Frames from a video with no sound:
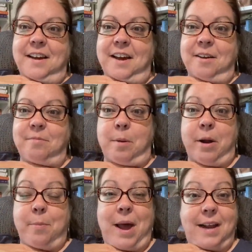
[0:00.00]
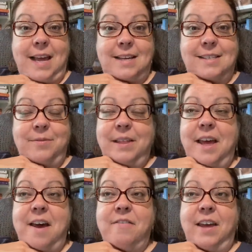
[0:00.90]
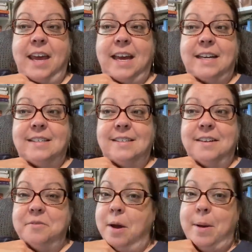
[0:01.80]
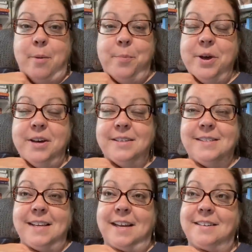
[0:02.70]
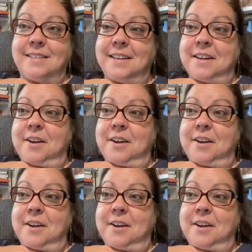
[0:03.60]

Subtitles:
about a podcast that we love and about books, and